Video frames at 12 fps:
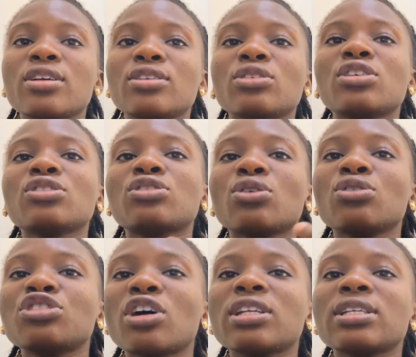So the
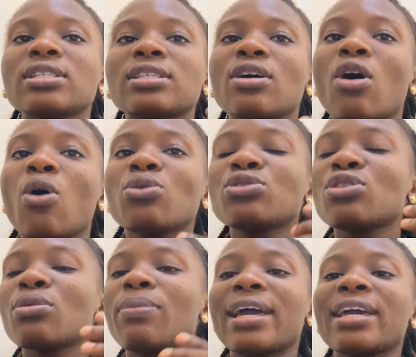solution is
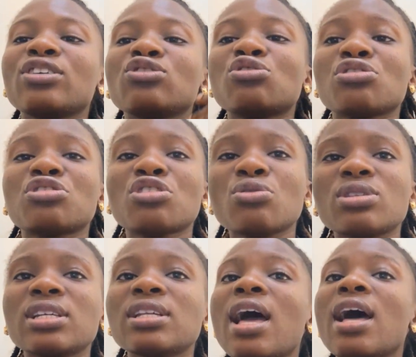also by
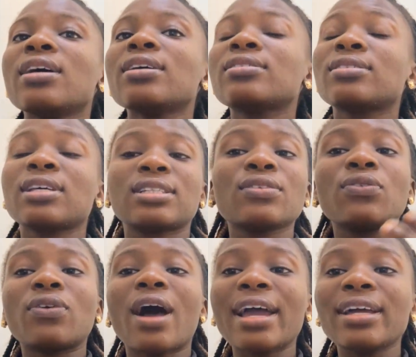introducing
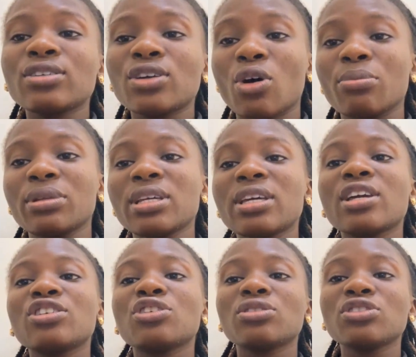certified
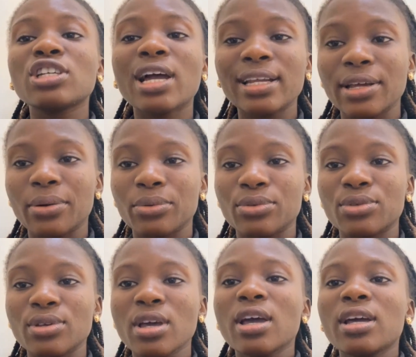communication
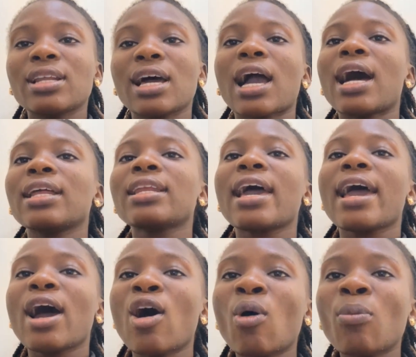channels that can
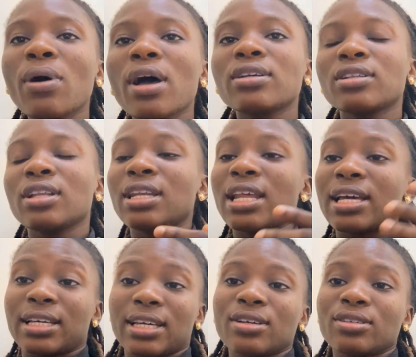help,
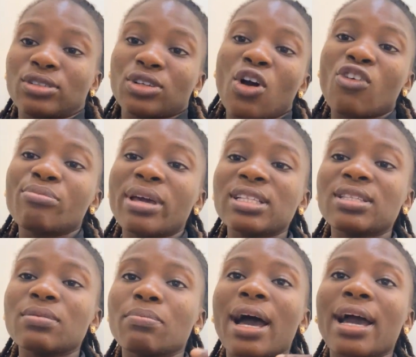like government
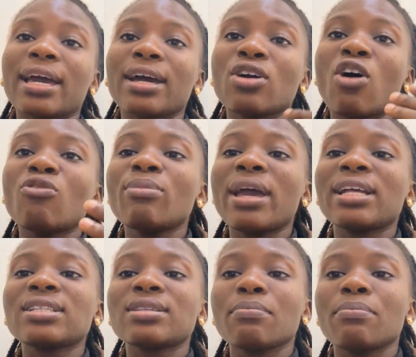
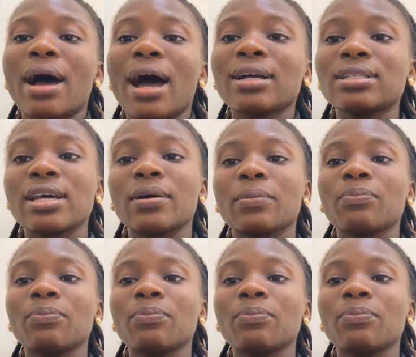backed